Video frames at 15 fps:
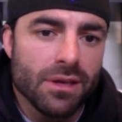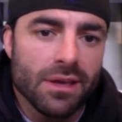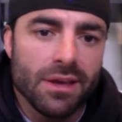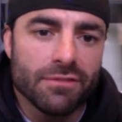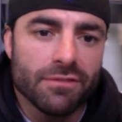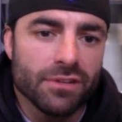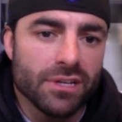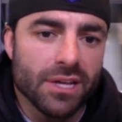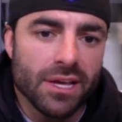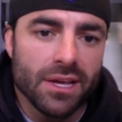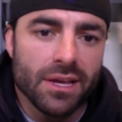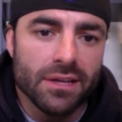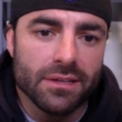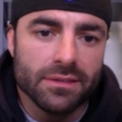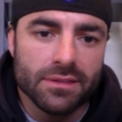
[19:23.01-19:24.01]
every
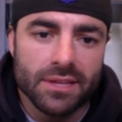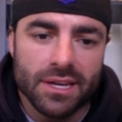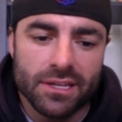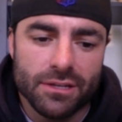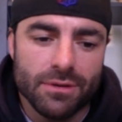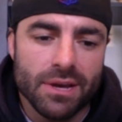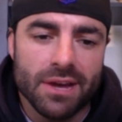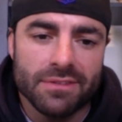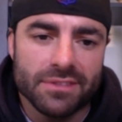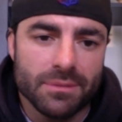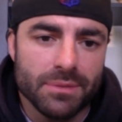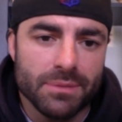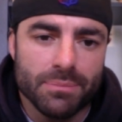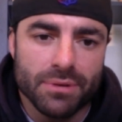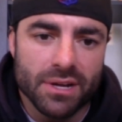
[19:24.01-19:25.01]
day that you have to
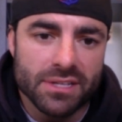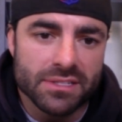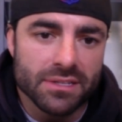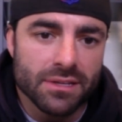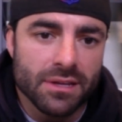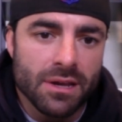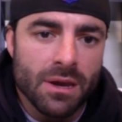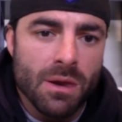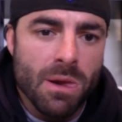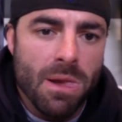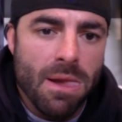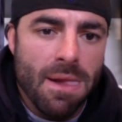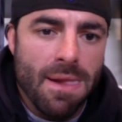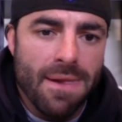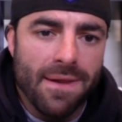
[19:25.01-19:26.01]
be present.
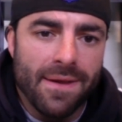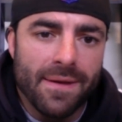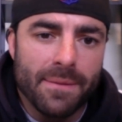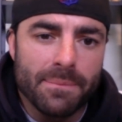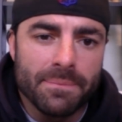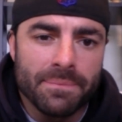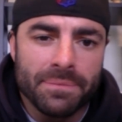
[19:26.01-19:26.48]
Yep. And